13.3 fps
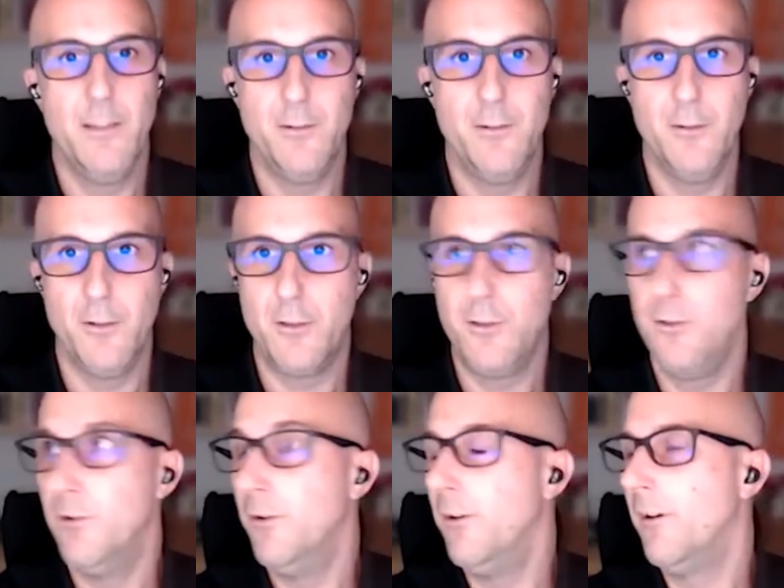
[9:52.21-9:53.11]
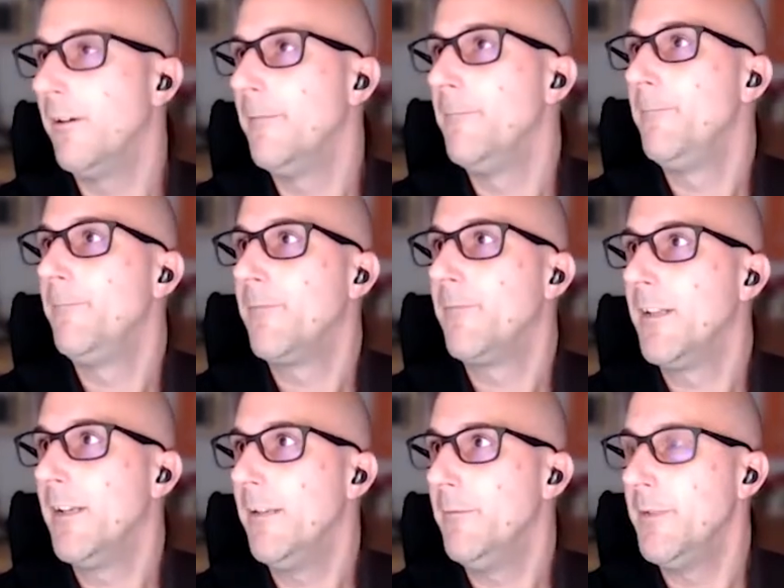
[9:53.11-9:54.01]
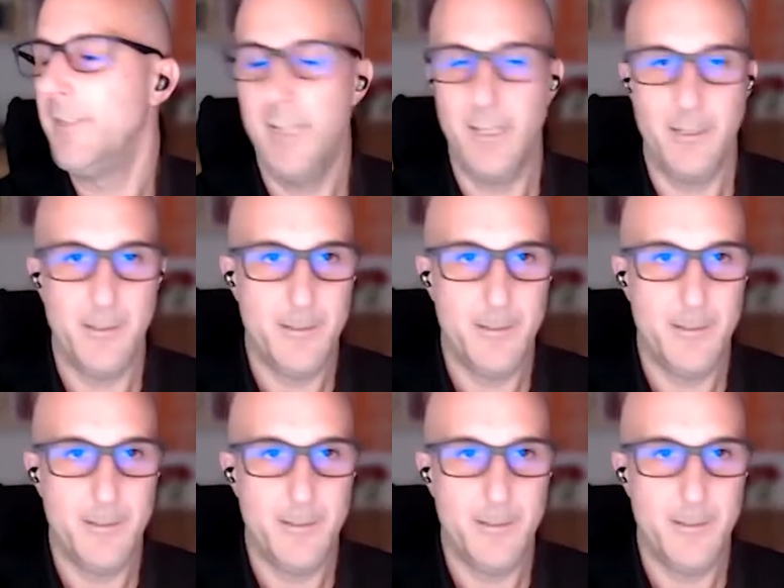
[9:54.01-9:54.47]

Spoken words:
not your, let me say,